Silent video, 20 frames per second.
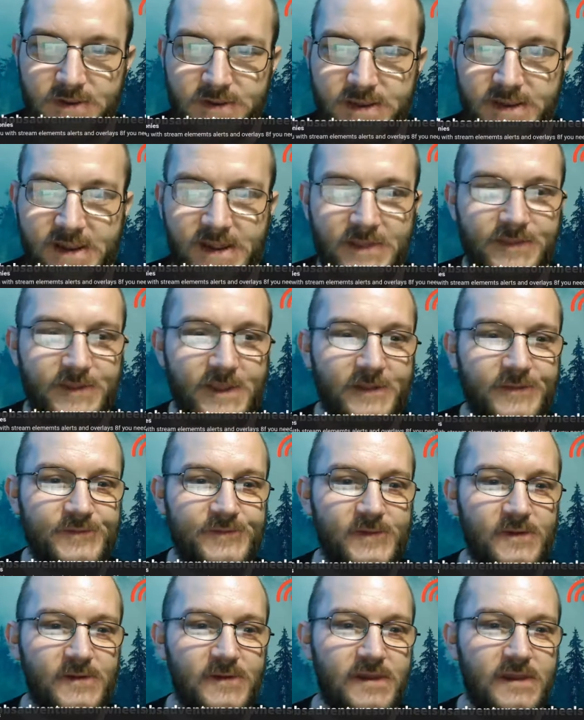Yeah,
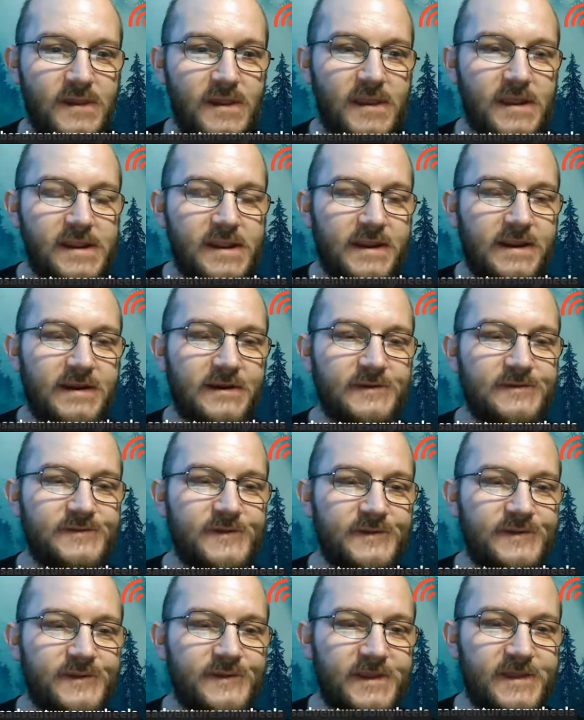that's the.
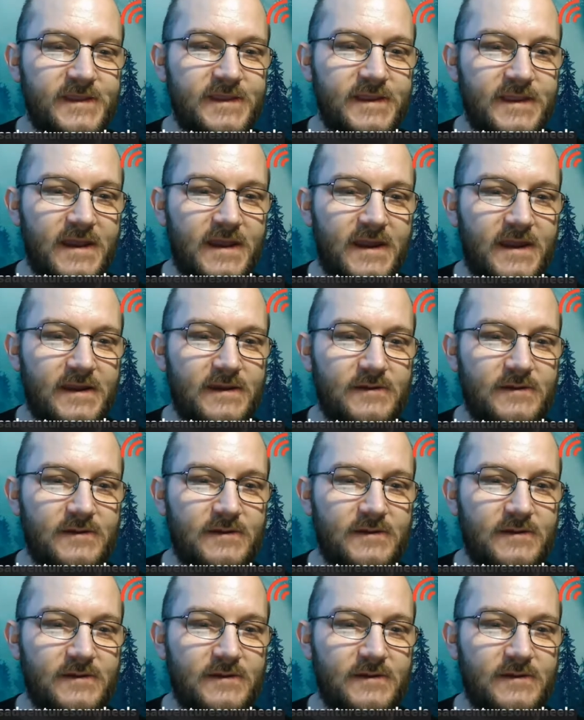Here's the thing.